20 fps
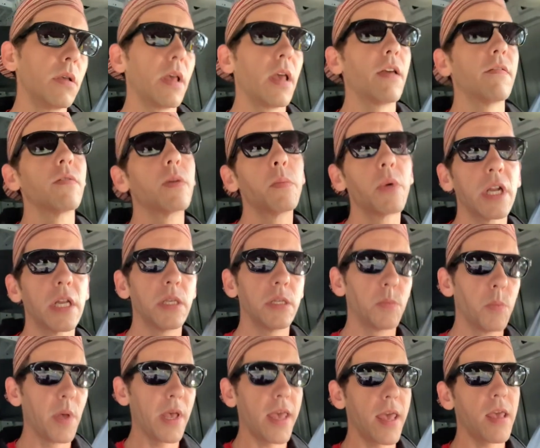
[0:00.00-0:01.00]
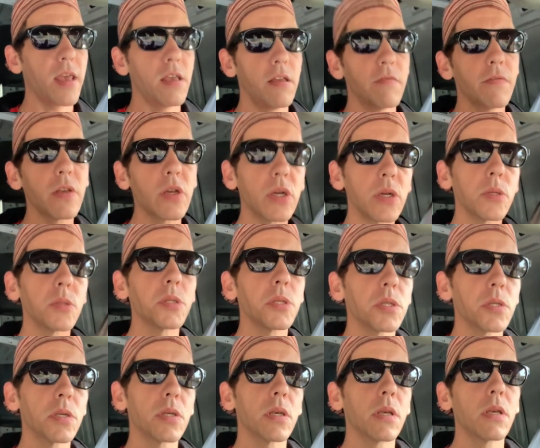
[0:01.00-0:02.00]
everybody's
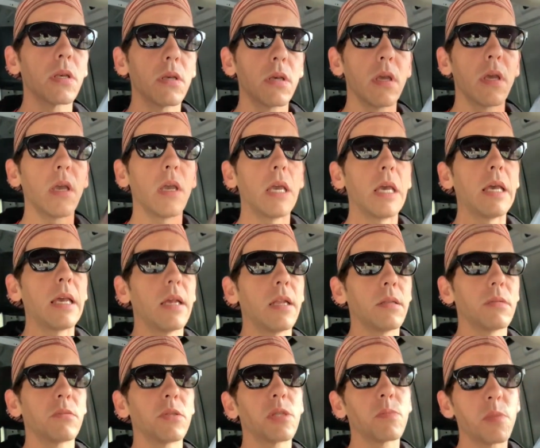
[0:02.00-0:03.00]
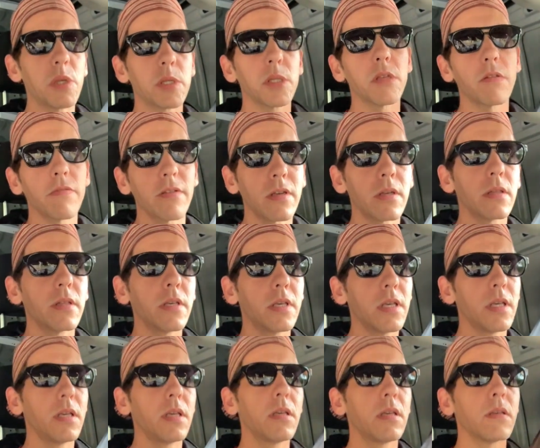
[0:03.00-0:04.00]
behaviors and
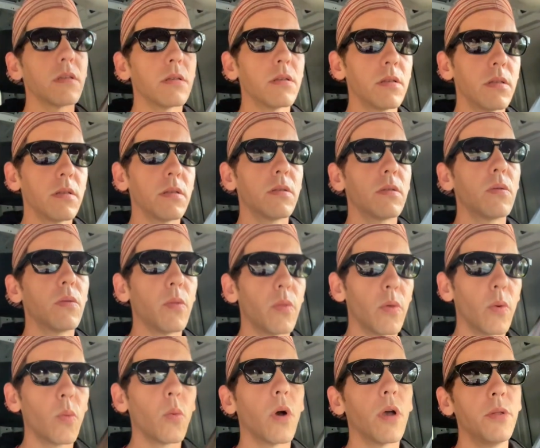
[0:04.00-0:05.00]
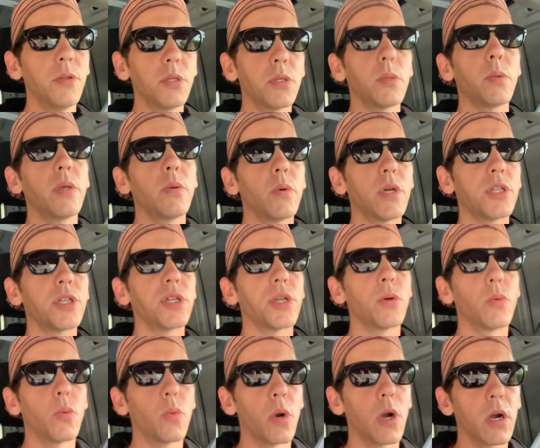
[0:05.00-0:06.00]
specifically the ones we wish
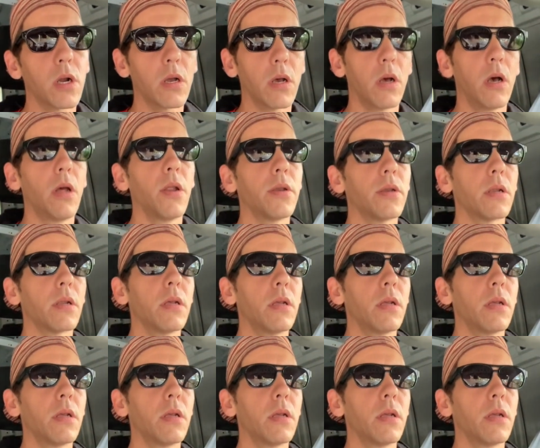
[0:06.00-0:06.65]
to work on.